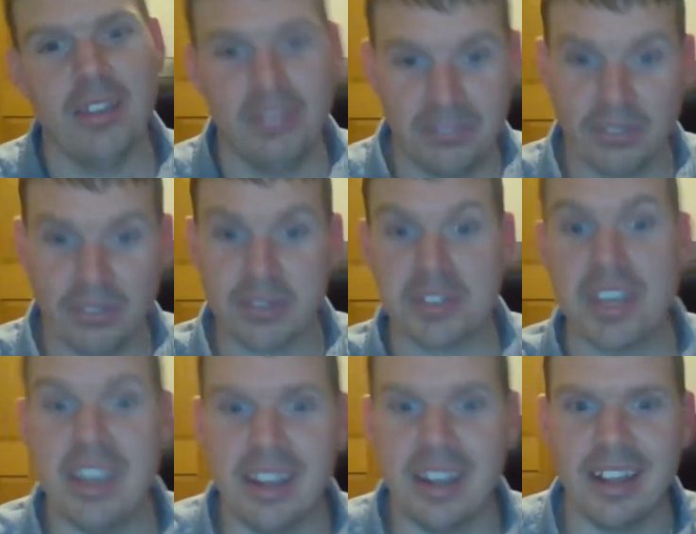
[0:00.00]

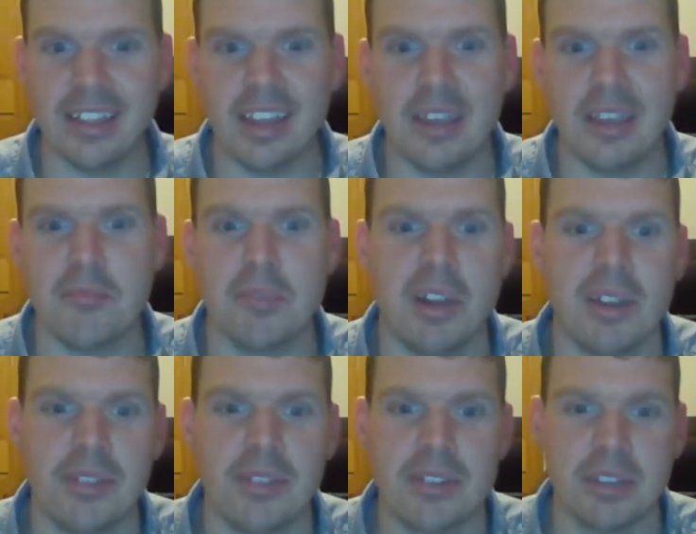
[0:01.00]
foresee anything, but
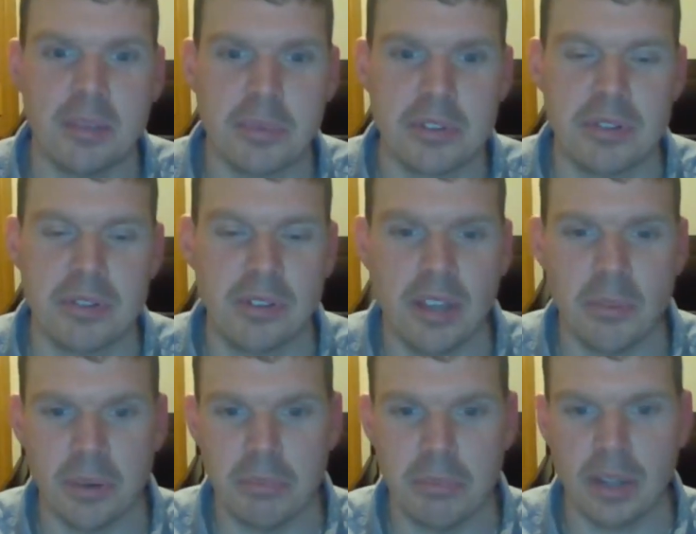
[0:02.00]
obviously pursuing that
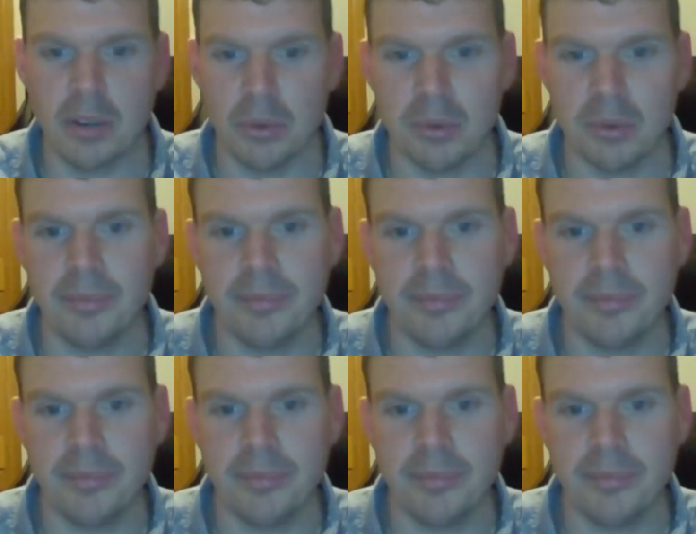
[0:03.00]
one big goal.